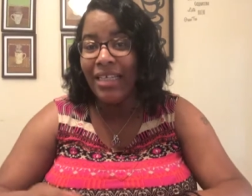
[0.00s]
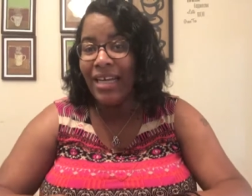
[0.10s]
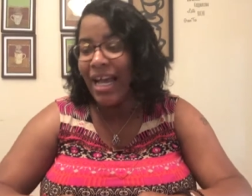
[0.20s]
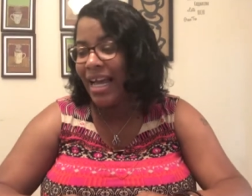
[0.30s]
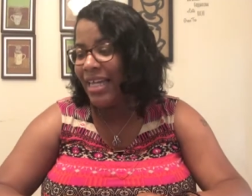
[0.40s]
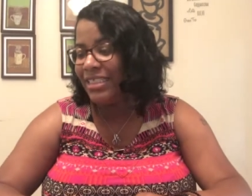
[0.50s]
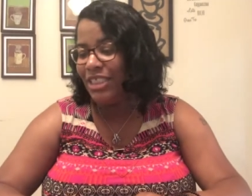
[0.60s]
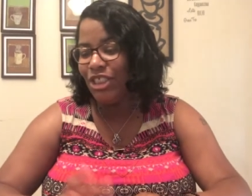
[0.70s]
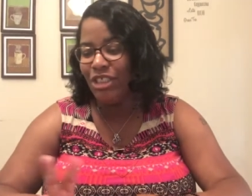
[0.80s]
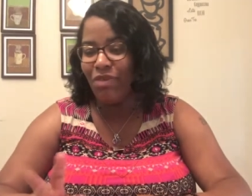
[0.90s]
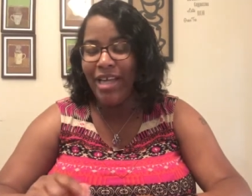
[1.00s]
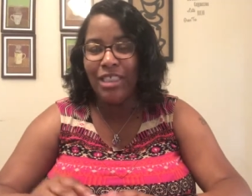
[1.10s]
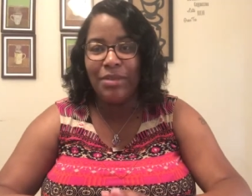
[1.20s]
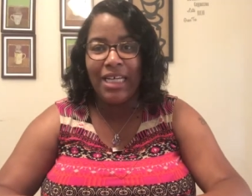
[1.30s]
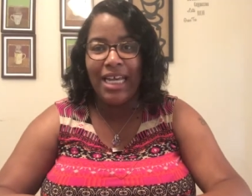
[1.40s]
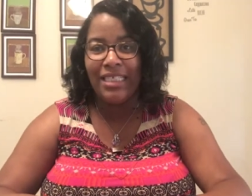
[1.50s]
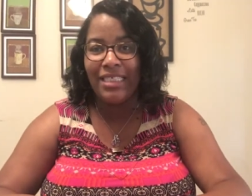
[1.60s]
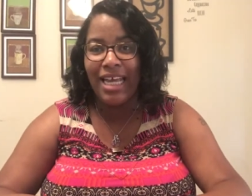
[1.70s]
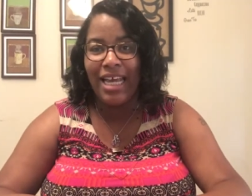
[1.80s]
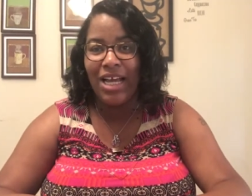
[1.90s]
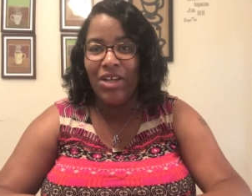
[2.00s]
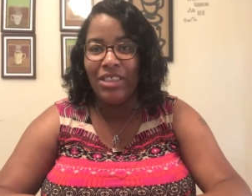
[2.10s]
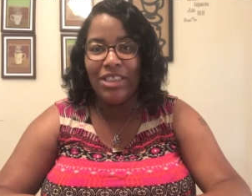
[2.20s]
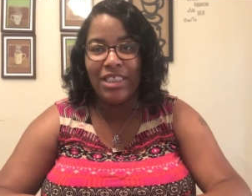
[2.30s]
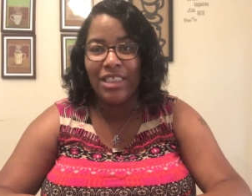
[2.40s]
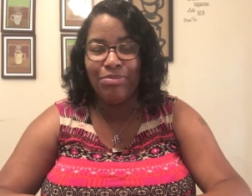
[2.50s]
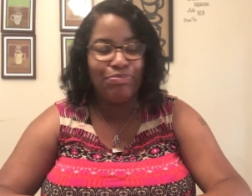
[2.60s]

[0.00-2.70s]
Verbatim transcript: guys, and just write some things down and just,